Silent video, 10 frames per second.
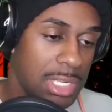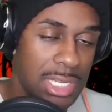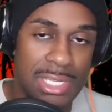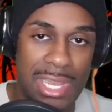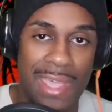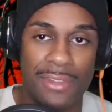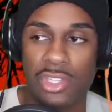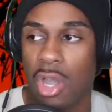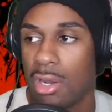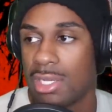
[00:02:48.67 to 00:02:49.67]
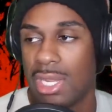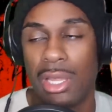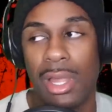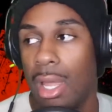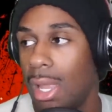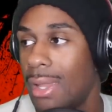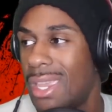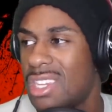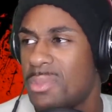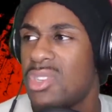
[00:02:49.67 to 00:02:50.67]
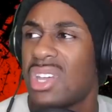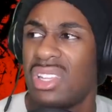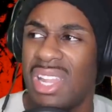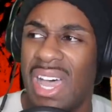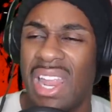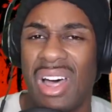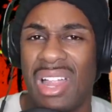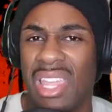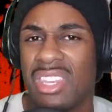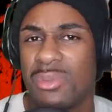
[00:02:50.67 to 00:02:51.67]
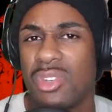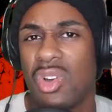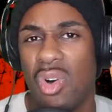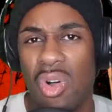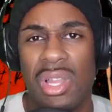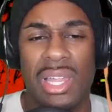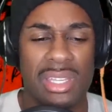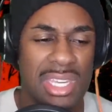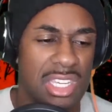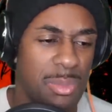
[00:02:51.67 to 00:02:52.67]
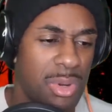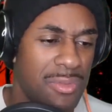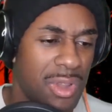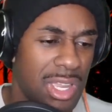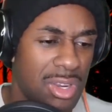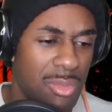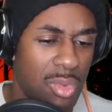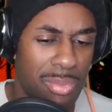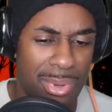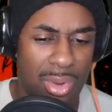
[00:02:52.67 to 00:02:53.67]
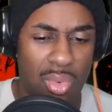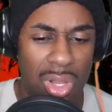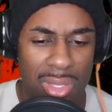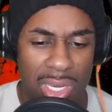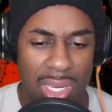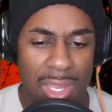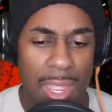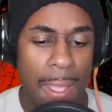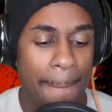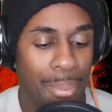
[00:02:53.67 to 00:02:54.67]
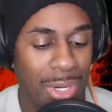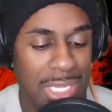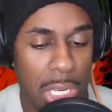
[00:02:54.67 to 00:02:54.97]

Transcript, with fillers: savage. Honestly, I like his music a lot. I like his music a whole lot. It's actually pretty fucking cool. Pretty quality. Hey.